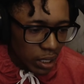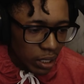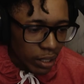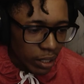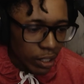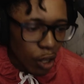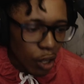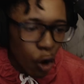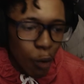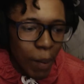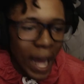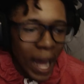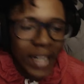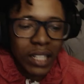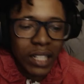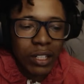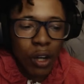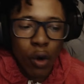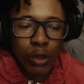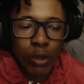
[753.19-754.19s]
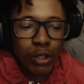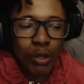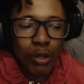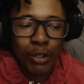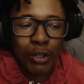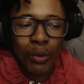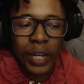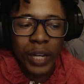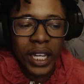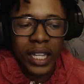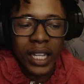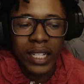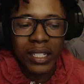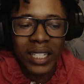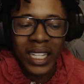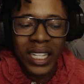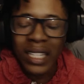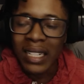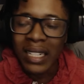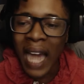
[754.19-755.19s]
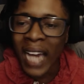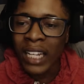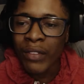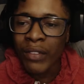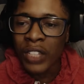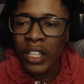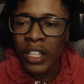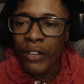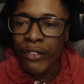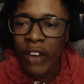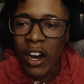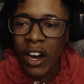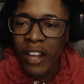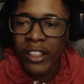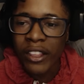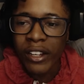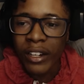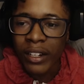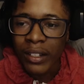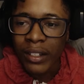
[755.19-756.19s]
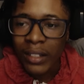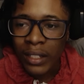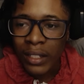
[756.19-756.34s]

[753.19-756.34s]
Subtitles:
Nobody knows who you is, nigga. Not even your father.